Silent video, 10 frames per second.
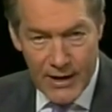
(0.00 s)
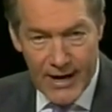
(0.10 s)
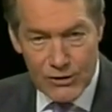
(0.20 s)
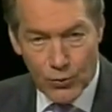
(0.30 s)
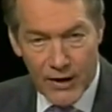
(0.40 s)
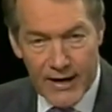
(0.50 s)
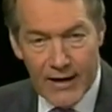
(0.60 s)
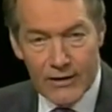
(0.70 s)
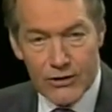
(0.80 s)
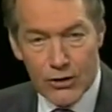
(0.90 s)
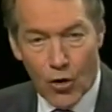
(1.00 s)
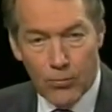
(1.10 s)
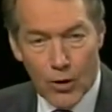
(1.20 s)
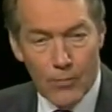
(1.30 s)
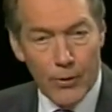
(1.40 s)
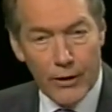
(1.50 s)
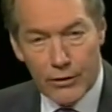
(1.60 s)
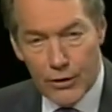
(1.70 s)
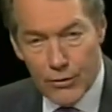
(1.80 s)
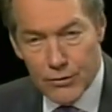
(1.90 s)
As one analyst told
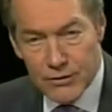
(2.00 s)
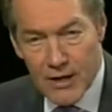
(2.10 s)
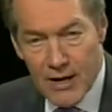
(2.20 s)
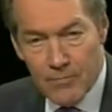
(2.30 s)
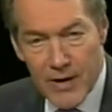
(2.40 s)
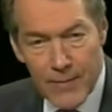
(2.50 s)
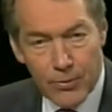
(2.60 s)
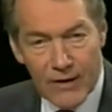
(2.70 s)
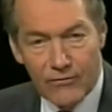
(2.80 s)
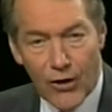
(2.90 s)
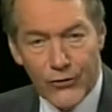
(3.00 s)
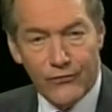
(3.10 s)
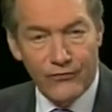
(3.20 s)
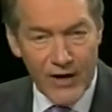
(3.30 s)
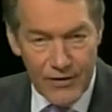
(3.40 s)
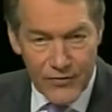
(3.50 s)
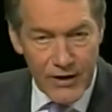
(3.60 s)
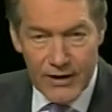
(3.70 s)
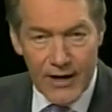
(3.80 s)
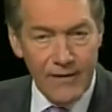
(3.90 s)
Bloomberg News, people have lost faith
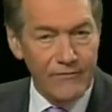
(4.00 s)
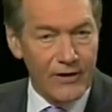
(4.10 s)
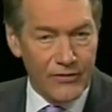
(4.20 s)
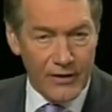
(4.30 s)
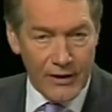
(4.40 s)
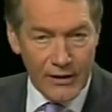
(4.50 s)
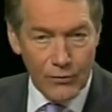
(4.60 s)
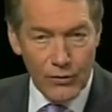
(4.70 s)
in everything.